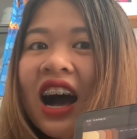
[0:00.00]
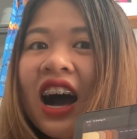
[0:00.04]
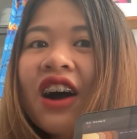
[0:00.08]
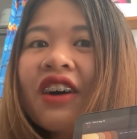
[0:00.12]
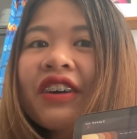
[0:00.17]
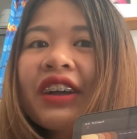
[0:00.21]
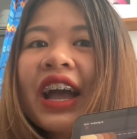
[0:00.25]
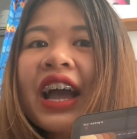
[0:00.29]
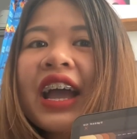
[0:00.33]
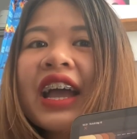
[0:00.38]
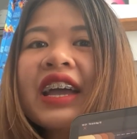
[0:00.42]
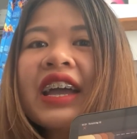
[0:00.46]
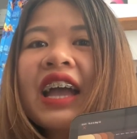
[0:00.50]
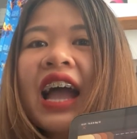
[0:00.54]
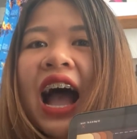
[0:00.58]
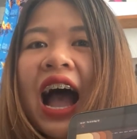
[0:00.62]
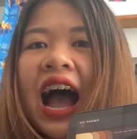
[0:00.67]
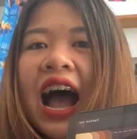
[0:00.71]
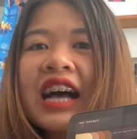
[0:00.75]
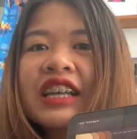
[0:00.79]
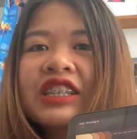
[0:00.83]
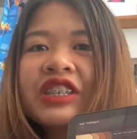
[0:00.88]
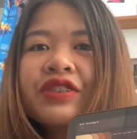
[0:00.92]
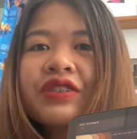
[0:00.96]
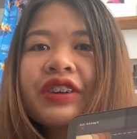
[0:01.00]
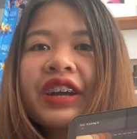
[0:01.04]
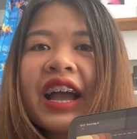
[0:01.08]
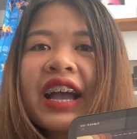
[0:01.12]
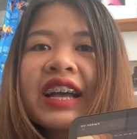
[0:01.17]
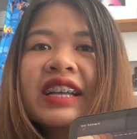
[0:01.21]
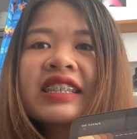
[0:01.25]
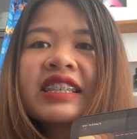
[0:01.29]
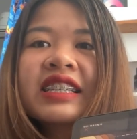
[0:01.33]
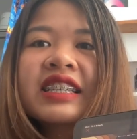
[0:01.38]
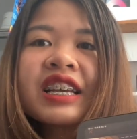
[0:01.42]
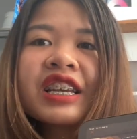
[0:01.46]
Okay, as you
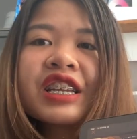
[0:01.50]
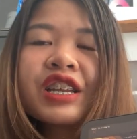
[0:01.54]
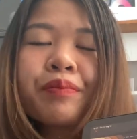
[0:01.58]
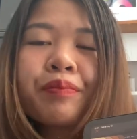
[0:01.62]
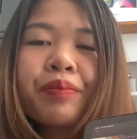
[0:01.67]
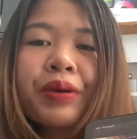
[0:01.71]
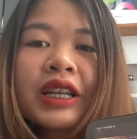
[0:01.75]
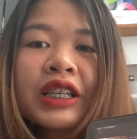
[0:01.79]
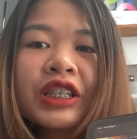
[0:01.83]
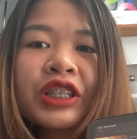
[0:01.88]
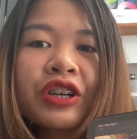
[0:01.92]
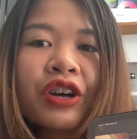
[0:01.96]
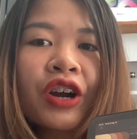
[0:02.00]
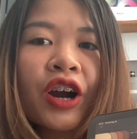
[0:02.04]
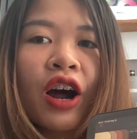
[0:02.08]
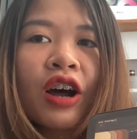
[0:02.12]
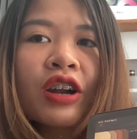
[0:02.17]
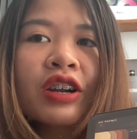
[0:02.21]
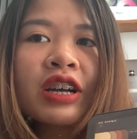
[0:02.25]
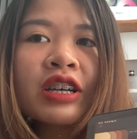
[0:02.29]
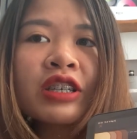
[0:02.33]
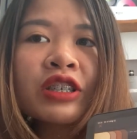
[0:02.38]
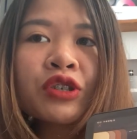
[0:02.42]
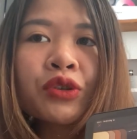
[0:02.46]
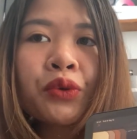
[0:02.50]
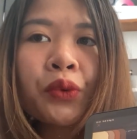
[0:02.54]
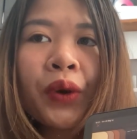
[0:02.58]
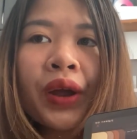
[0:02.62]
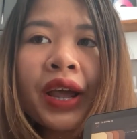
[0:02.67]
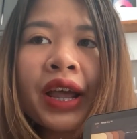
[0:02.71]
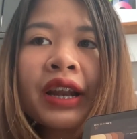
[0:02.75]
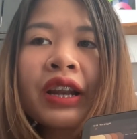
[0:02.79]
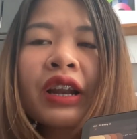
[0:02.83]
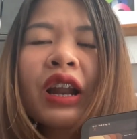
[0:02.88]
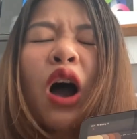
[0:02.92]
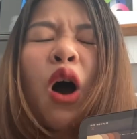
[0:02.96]
can see the picture on the
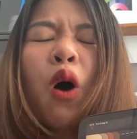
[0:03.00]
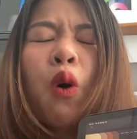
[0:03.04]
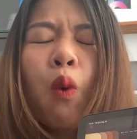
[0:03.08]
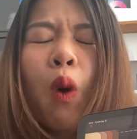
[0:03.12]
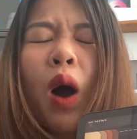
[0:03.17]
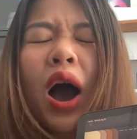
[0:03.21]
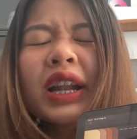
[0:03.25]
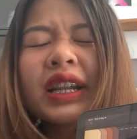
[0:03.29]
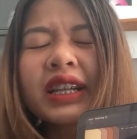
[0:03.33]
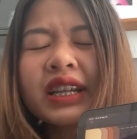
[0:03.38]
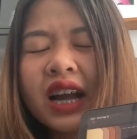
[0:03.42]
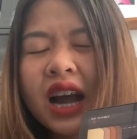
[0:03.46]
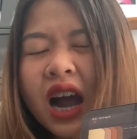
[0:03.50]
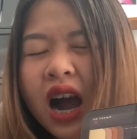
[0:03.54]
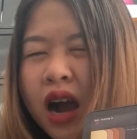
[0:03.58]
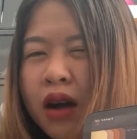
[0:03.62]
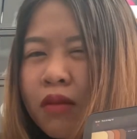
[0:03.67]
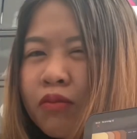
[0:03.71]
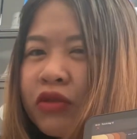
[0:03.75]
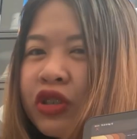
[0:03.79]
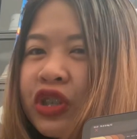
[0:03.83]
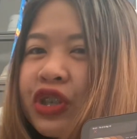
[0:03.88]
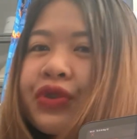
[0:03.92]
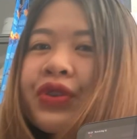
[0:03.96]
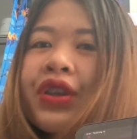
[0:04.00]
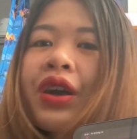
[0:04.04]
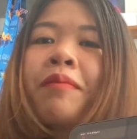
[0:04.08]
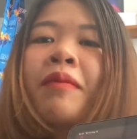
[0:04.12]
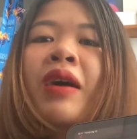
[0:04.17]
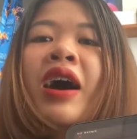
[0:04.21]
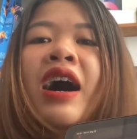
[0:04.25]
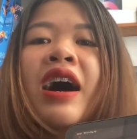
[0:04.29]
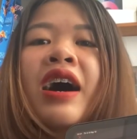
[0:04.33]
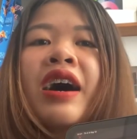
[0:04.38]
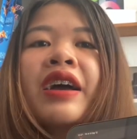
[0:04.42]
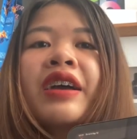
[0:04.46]
screen, what comes to your
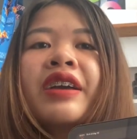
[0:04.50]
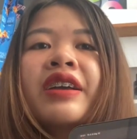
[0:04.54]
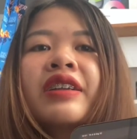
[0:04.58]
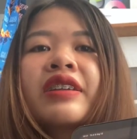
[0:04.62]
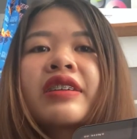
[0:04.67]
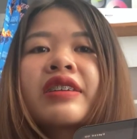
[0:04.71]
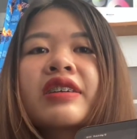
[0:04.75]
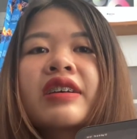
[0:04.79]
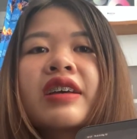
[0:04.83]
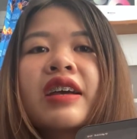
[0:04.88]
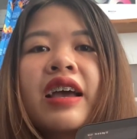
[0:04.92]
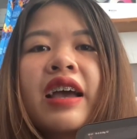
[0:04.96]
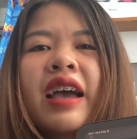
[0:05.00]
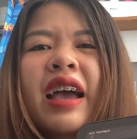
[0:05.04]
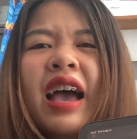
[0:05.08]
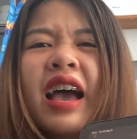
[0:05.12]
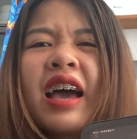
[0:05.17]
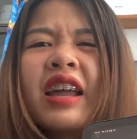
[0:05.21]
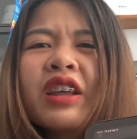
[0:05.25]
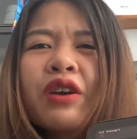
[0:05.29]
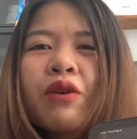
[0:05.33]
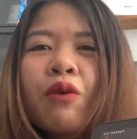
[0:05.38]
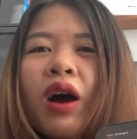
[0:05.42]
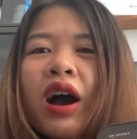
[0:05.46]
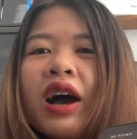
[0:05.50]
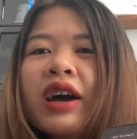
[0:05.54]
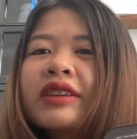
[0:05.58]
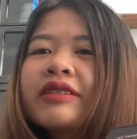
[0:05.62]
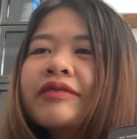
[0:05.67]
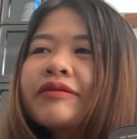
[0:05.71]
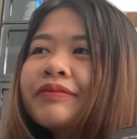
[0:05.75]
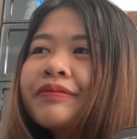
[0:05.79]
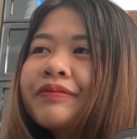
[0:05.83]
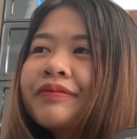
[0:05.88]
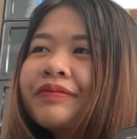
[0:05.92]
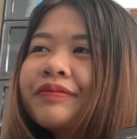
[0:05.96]
mind?
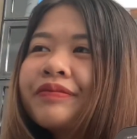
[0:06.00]
Anyone?